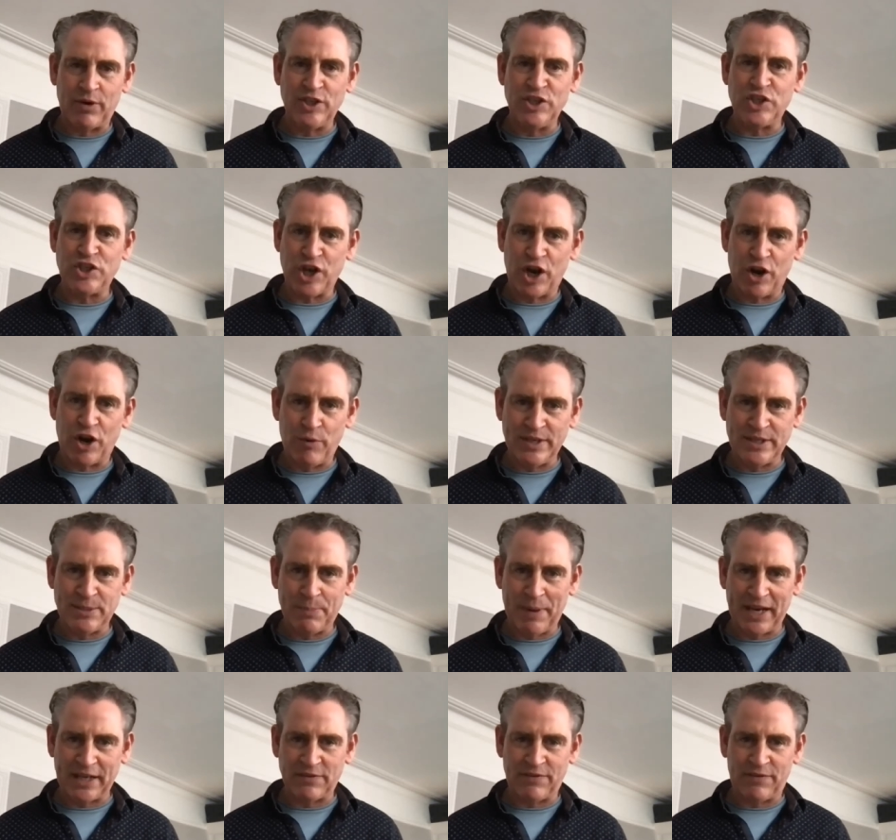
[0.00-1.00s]
and show
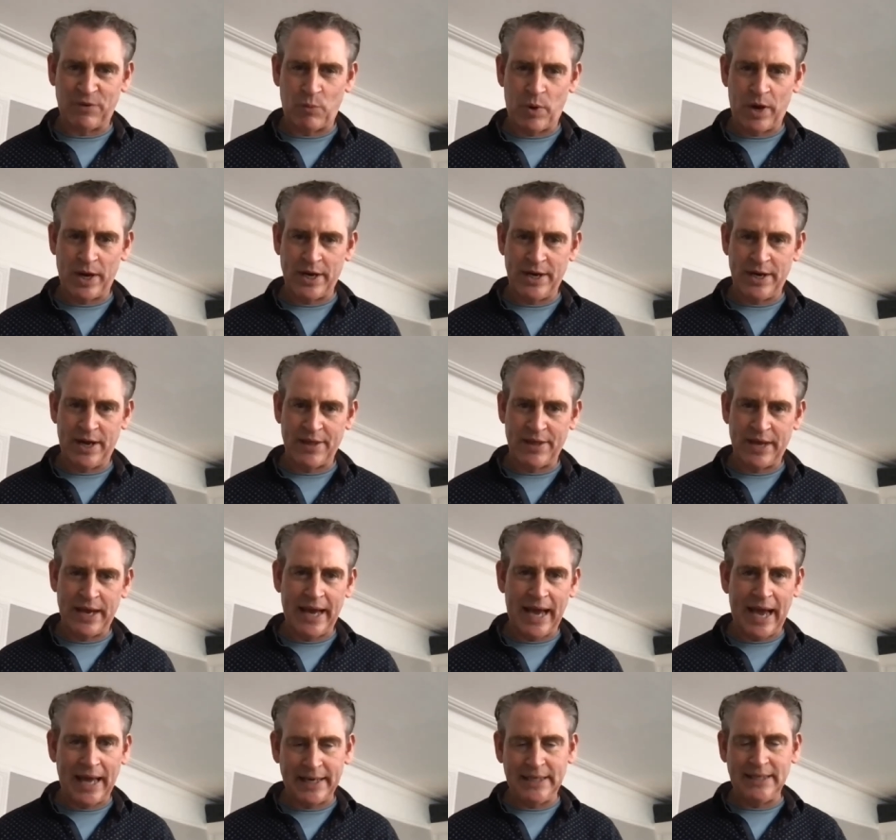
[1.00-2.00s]
respect for one another?
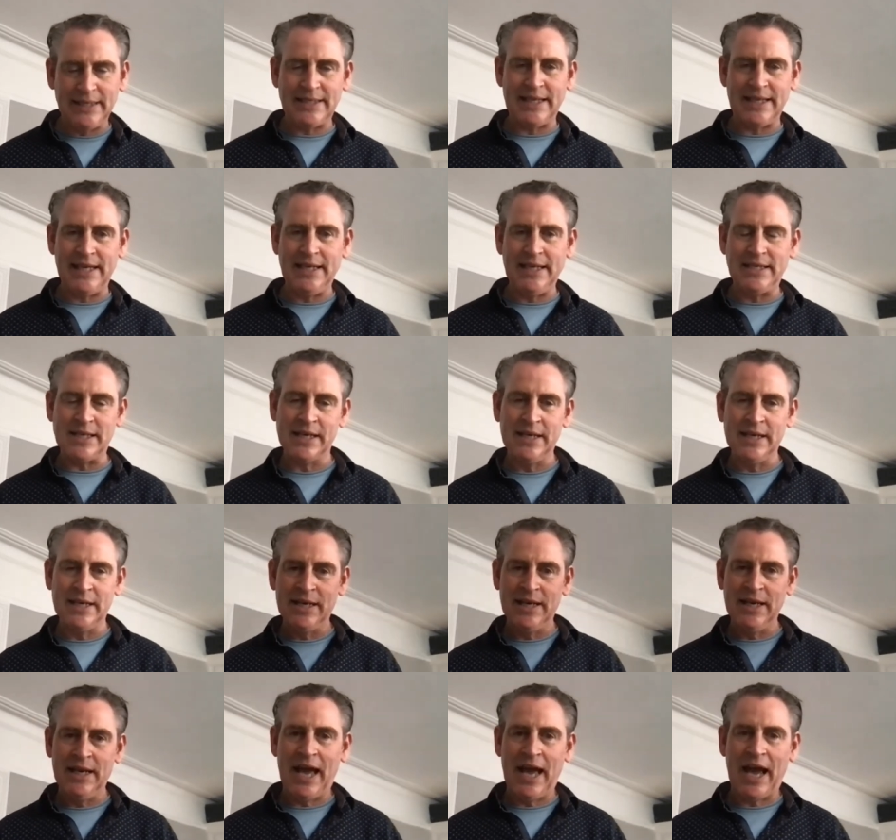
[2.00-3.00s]
And indeed,
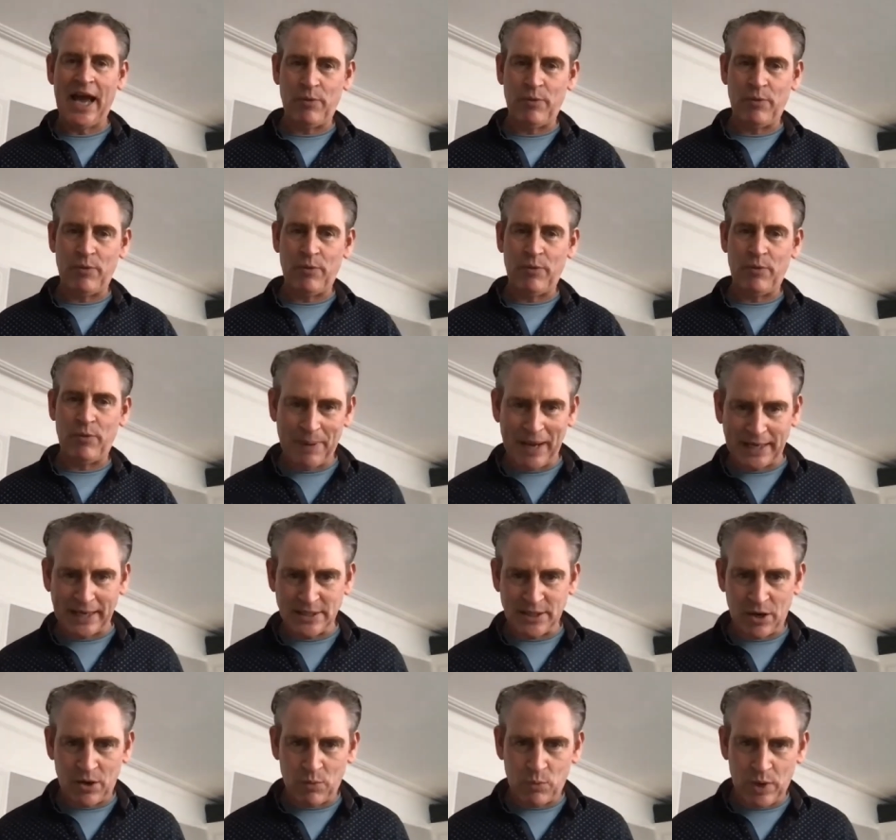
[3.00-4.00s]
how we
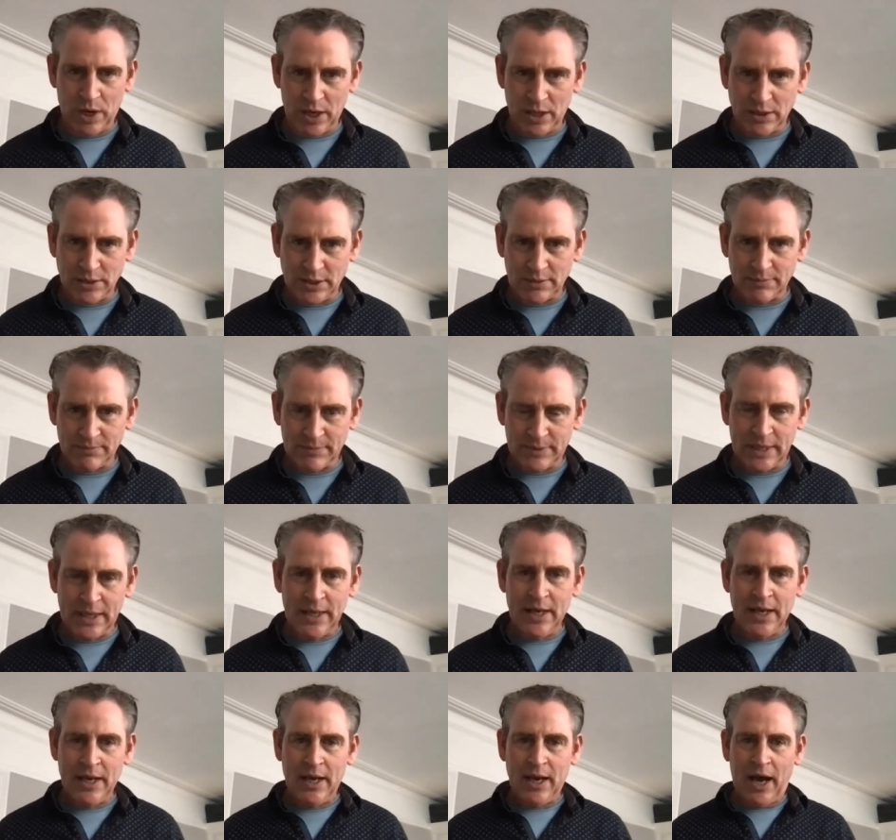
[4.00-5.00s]
respect our world.
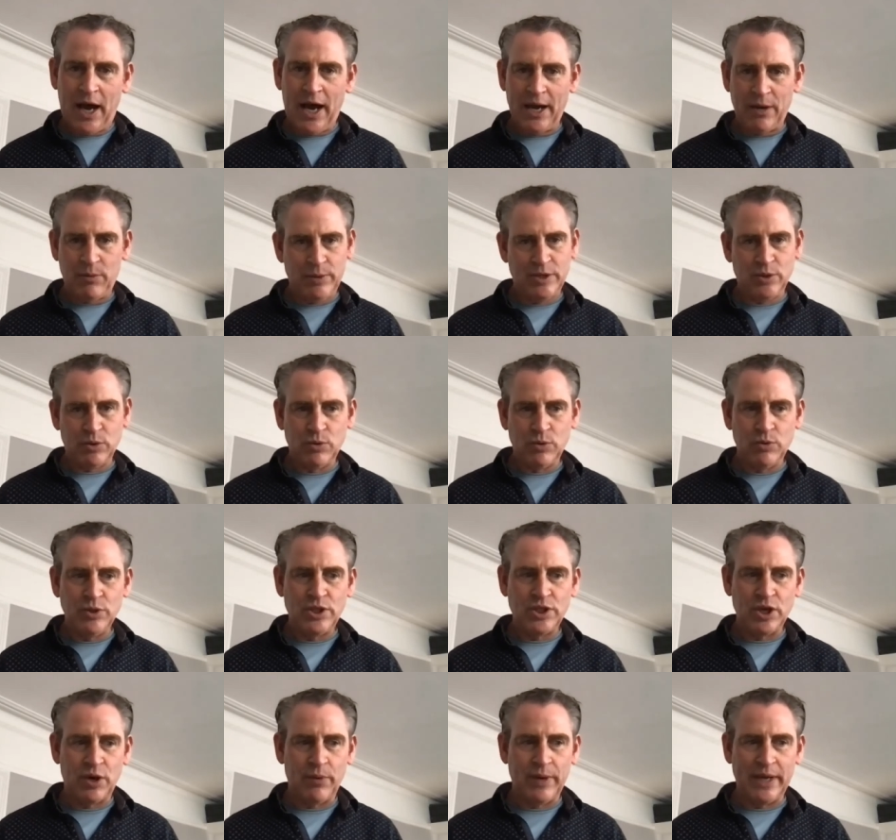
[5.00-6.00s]
I would
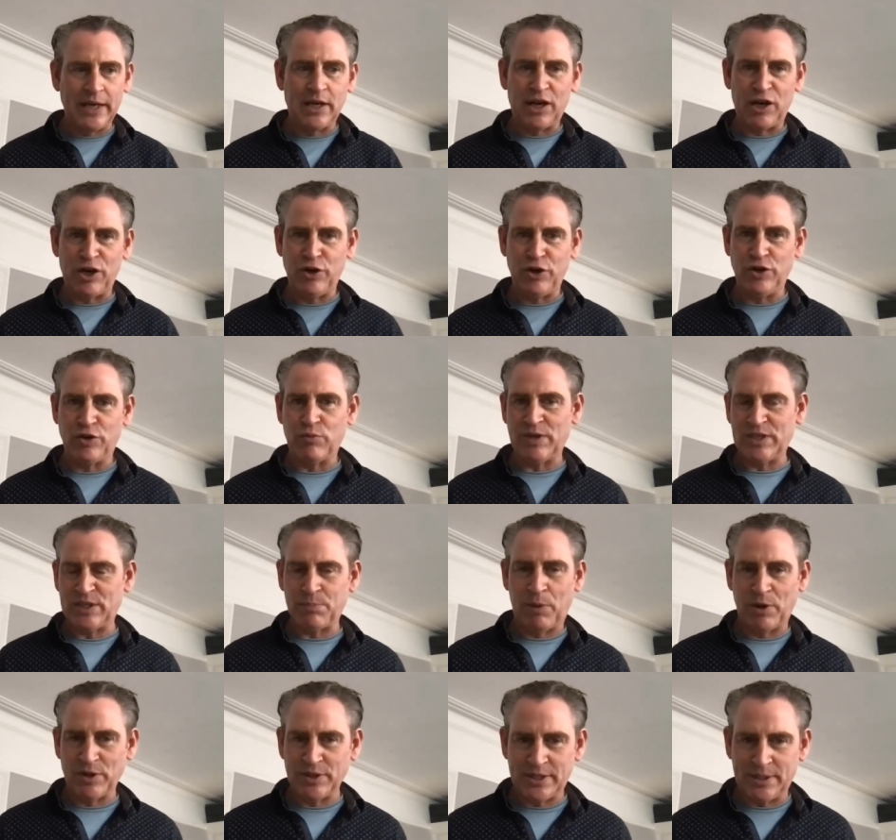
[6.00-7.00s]
also include
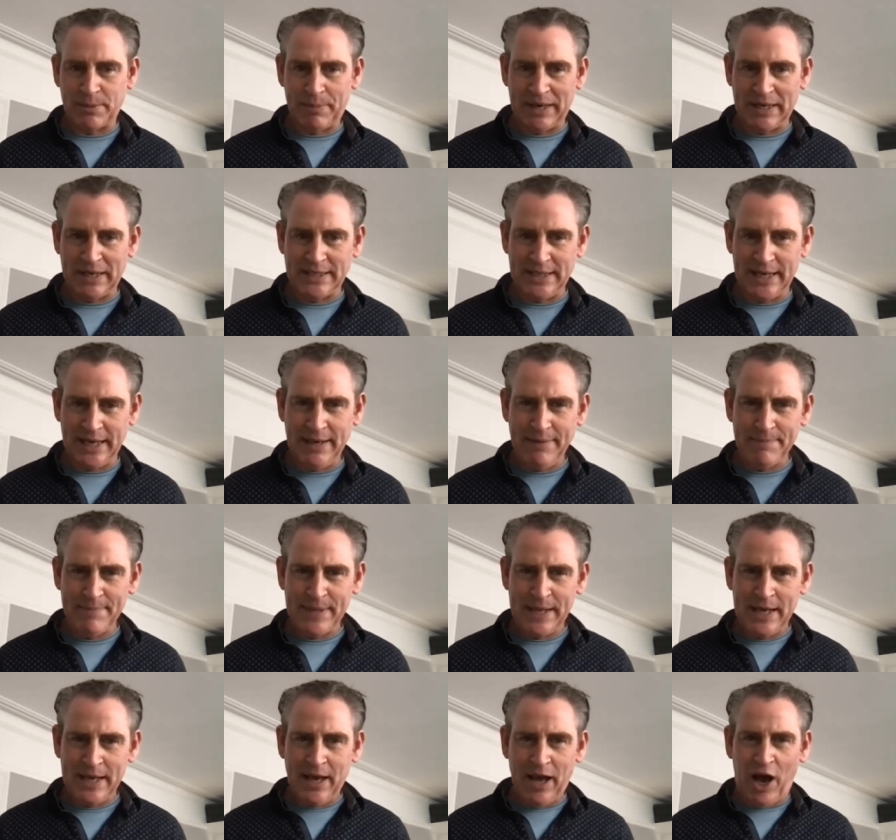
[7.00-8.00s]
responsibility,
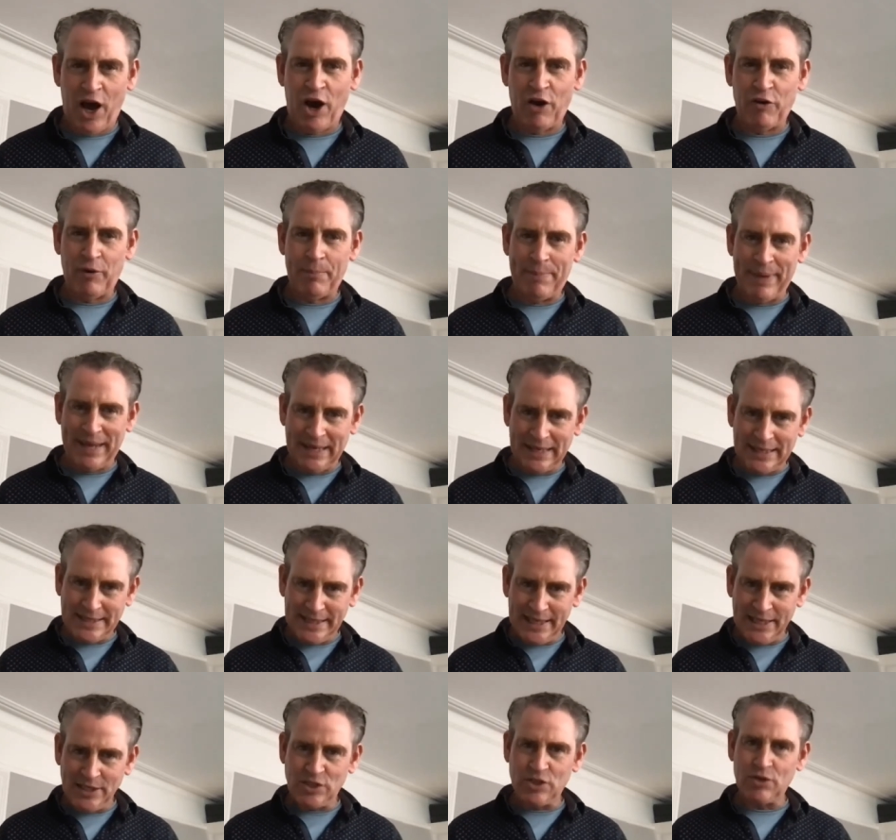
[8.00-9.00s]
our
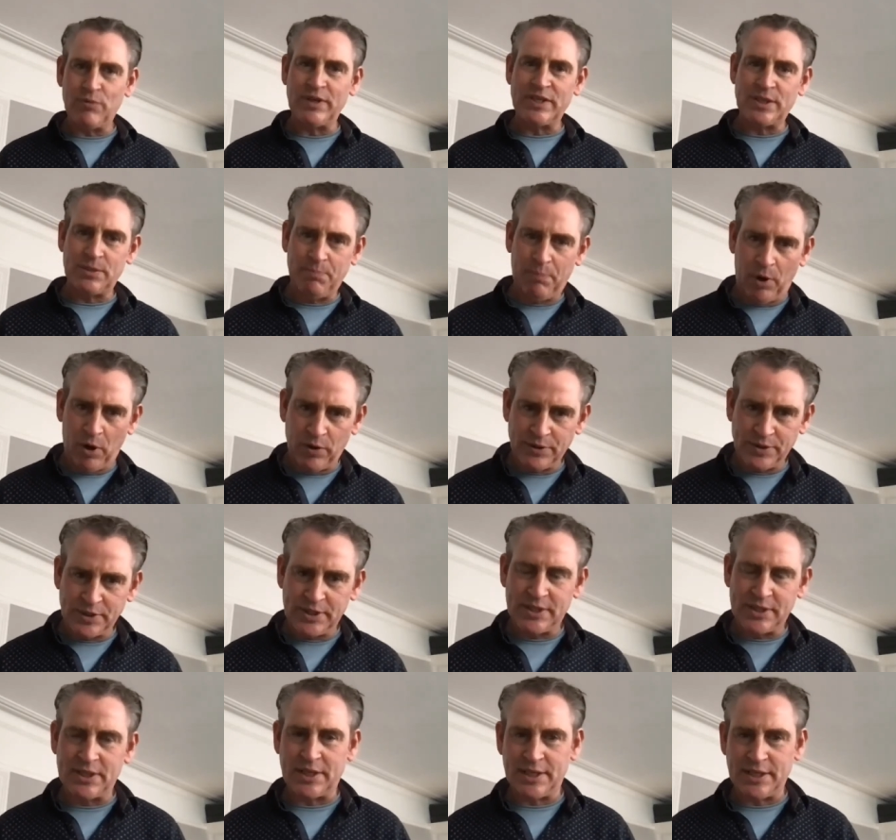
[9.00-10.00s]
ability to respond
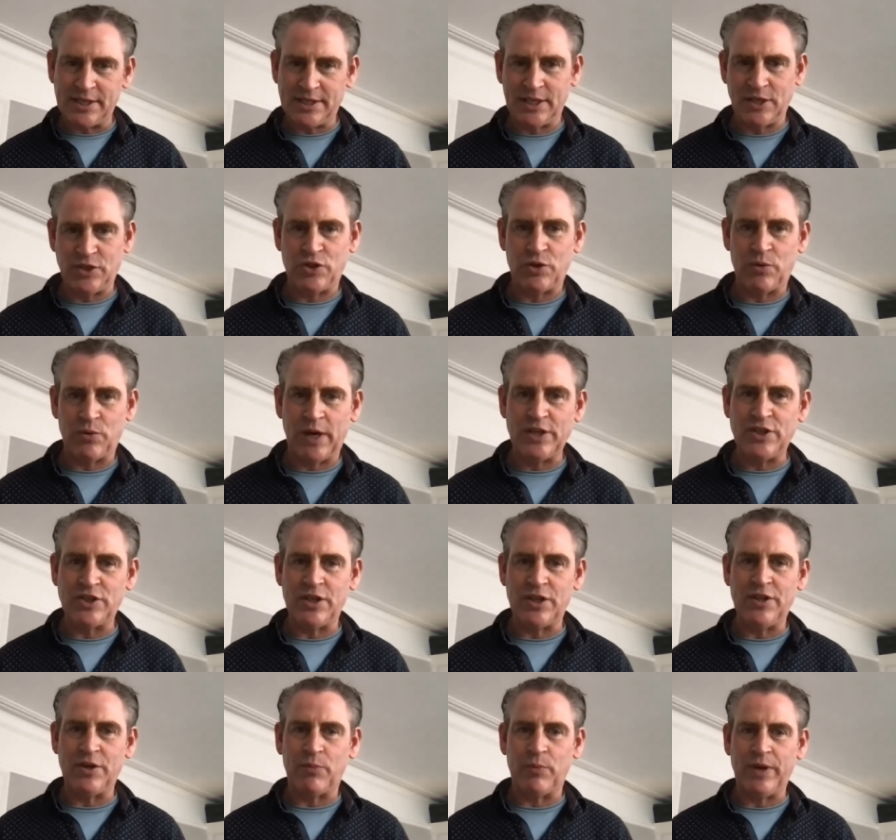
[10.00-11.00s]
to the
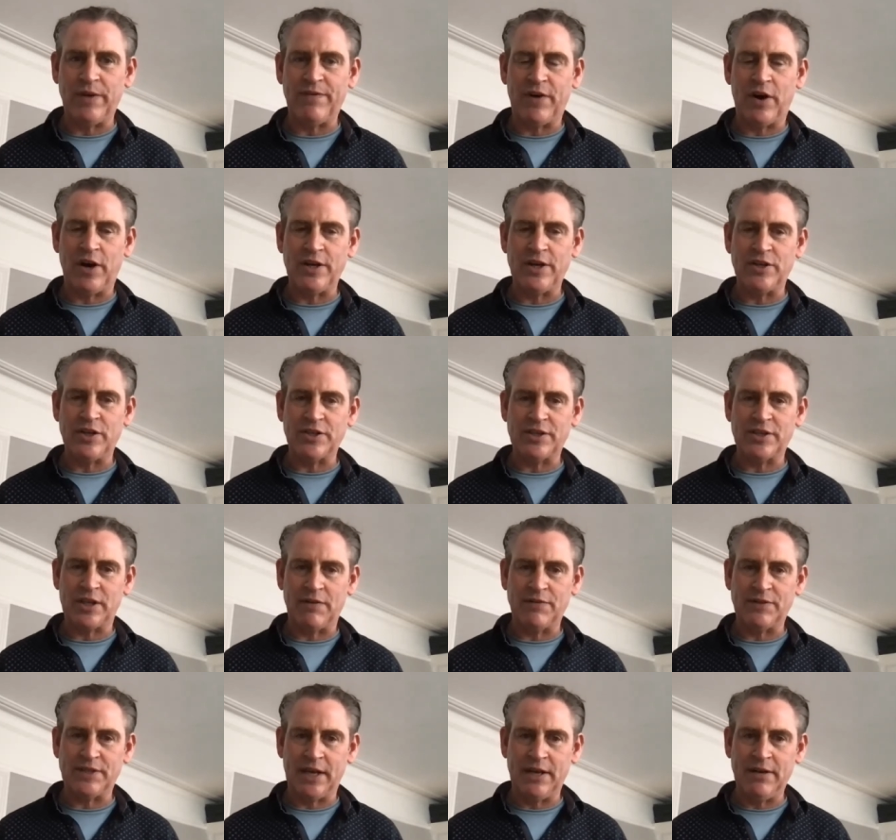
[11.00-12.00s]
situation that we find
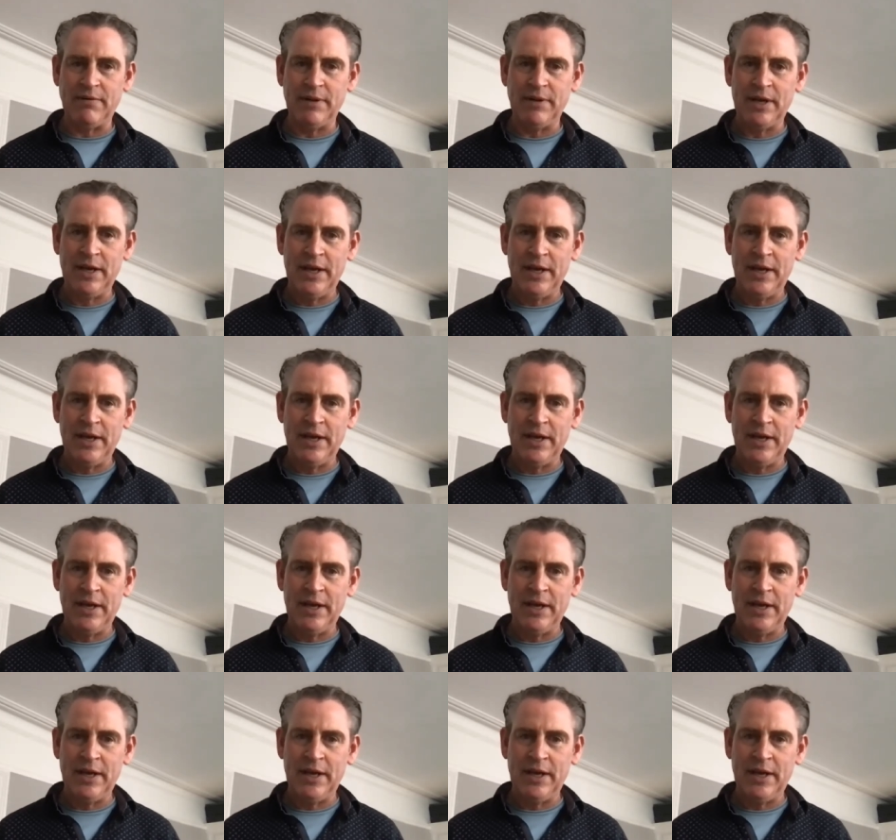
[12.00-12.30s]
ourselves in,